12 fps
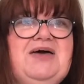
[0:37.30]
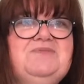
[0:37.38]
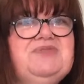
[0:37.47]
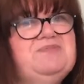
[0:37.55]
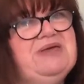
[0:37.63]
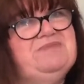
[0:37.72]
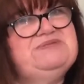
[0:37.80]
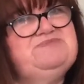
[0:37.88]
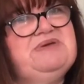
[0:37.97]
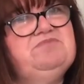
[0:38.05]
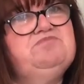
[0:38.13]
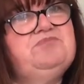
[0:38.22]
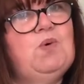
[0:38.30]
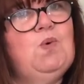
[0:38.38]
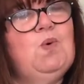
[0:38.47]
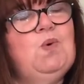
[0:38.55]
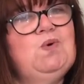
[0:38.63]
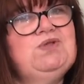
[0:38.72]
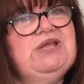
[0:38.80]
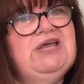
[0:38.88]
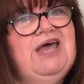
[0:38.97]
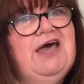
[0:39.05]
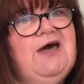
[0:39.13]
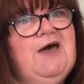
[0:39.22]
the baby's been born,
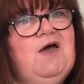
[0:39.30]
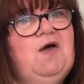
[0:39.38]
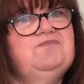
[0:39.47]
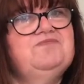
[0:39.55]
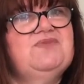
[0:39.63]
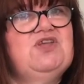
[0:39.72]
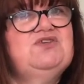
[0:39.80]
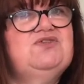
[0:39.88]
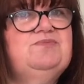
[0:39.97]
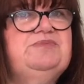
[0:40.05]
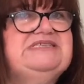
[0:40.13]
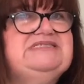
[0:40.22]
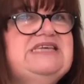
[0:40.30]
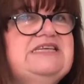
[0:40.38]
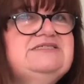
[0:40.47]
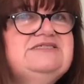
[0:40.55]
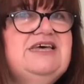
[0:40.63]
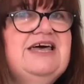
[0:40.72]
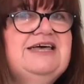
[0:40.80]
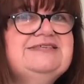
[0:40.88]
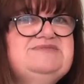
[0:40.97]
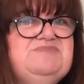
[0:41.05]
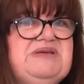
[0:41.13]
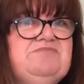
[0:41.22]
the placenta
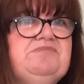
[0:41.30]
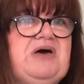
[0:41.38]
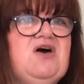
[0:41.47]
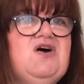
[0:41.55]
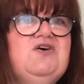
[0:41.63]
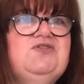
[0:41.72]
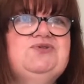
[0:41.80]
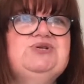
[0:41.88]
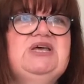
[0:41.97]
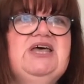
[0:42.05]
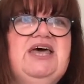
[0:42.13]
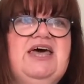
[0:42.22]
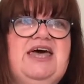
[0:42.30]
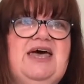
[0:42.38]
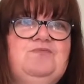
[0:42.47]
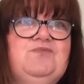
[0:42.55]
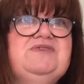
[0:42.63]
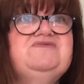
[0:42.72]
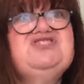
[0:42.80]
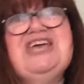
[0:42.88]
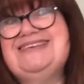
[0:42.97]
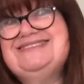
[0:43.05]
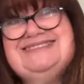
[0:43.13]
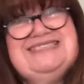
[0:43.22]
has been birthed, we've
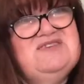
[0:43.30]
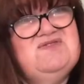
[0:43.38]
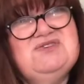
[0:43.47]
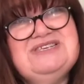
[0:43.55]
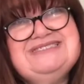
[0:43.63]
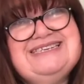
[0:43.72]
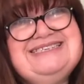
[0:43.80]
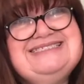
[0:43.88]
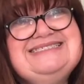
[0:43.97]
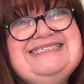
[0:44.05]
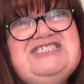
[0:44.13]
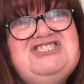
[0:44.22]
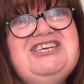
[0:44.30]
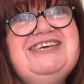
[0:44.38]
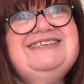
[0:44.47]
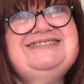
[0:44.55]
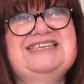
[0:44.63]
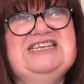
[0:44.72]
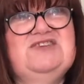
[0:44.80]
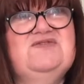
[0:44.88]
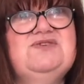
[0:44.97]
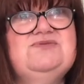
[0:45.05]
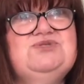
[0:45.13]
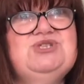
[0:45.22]
checked to see if you need any stitches, and if
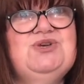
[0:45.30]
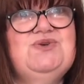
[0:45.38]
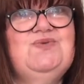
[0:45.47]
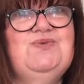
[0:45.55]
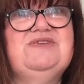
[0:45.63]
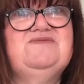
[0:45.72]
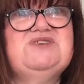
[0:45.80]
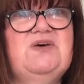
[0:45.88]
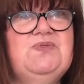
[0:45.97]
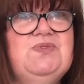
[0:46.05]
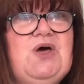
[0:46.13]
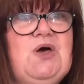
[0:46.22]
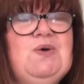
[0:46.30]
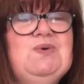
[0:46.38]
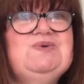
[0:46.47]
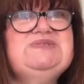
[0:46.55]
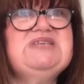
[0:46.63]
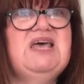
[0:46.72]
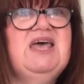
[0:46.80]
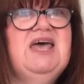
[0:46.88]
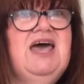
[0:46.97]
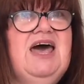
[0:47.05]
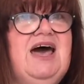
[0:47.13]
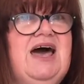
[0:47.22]
you do, we've done those.
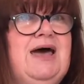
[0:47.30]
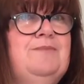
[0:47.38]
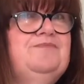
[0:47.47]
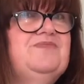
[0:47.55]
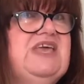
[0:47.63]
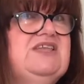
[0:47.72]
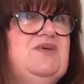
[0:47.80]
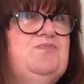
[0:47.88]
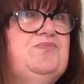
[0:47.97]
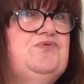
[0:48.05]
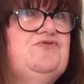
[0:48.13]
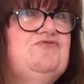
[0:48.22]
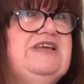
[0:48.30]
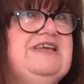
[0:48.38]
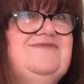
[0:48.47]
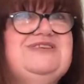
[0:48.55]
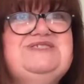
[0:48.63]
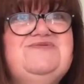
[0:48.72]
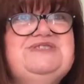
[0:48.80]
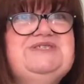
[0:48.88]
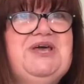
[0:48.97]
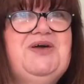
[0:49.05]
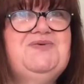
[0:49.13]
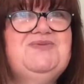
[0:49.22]
In a previous
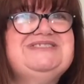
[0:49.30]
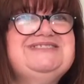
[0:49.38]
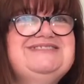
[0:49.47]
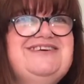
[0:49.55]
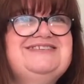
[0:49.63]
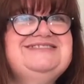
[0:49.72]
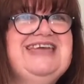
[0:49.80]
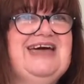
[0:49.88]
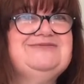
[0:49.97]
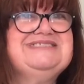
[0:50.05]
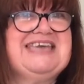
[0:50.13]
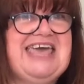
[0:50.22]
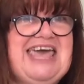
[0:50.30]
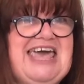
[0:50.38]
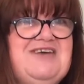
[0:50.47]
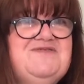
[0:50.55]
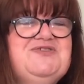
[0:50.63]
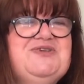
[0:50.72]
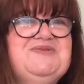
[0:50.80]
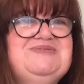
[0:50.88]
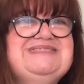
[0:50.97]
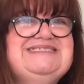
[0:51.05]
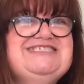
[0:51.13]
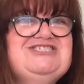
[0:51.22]
video we discussed how to care for those
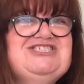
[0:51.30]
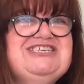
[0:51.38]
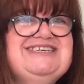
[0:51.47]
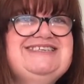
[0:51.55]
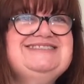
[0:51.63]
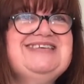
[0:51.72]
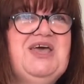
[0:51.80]
stitches.